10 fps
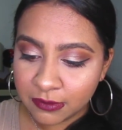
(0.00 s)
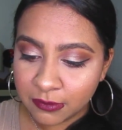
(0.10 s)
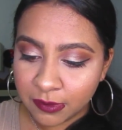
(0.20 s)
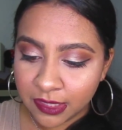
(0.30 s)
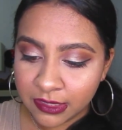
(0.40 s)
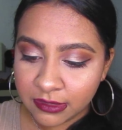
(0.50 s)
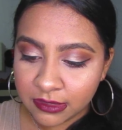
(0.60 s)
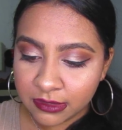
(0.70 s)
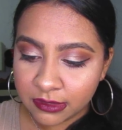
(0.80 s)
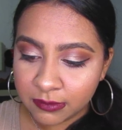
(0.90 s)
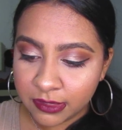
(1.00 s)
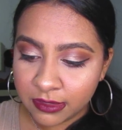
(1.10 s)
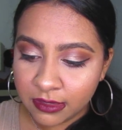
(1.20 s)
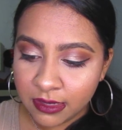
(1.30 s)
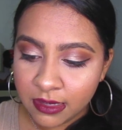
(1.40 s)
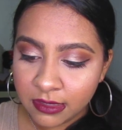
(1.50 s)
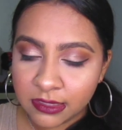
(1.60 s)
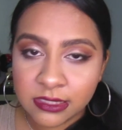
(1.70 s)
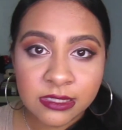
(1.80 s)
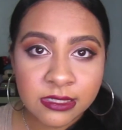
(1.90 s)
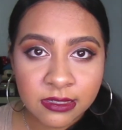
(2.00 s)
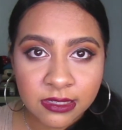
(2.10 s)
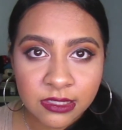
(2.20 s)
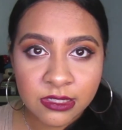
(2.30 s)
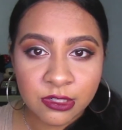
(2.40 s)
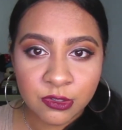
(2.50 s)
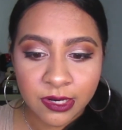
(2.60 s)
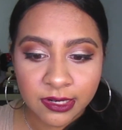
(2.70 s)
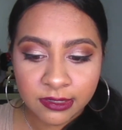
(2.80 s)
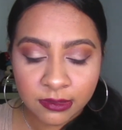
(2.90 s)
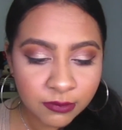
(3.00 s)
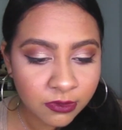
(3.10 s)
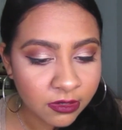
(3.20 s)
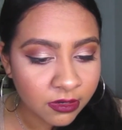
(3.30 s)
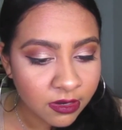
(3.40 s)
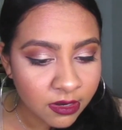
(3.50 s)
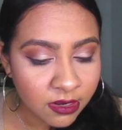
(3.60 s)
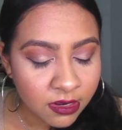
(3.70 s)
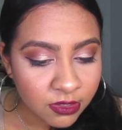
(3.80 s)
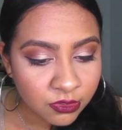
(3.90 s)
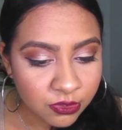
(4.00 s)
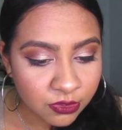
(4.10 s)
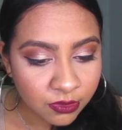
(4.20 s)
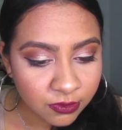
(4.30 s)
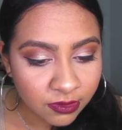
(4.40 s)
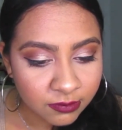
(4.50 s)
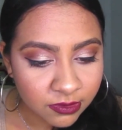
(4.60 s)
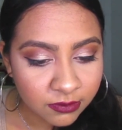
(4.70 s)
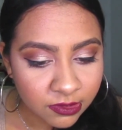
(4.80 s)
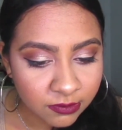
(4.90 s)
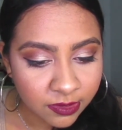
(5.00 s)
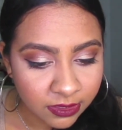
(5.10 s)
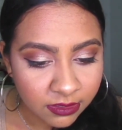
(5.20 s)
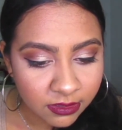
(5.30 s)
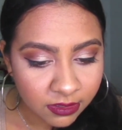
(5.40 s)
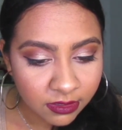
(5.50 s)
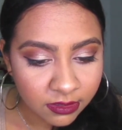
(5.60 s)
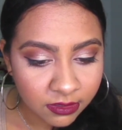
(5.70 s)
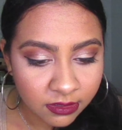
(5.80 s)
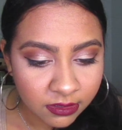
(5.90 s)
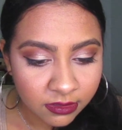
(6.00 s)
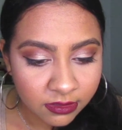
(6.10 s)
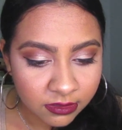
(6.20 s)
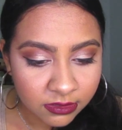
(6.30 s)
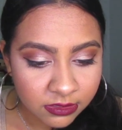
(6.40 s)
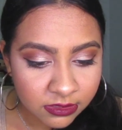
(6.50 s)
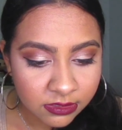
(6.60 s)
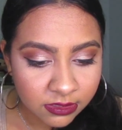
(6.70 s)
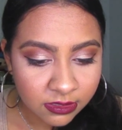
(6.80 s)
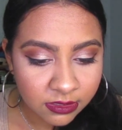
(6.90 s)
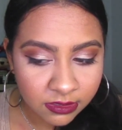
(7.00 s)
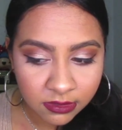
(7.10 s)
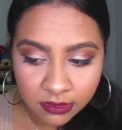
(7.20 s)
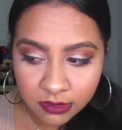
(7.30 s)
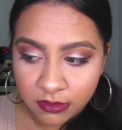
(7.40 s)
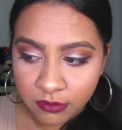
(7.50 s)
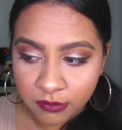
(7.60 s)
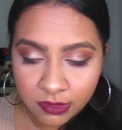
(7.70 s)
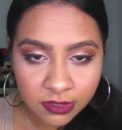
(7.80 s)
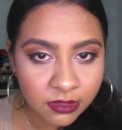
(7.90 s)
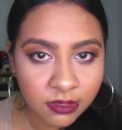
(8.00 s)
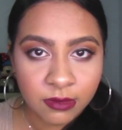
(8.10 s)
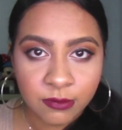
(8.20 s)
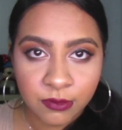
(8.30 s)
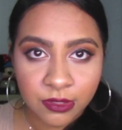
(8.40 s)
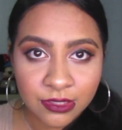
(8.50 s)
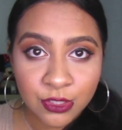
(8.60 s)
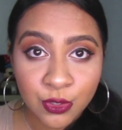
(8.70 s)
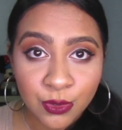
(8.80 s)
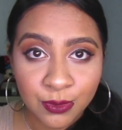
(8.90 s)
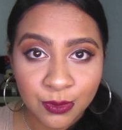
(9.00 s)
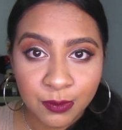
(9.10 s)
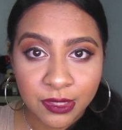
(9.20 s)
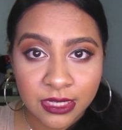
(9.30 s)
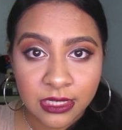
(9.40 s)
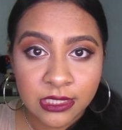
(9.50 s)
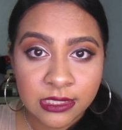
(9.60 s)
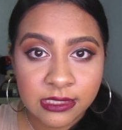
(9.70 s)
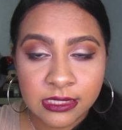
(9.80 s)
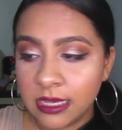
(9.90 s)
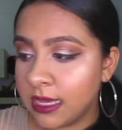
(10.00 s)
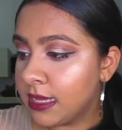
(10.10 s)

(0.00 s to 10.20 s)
wait a little bit because it still needs to dry a little more. So I'm gonna wait and see here what I'm going to do, because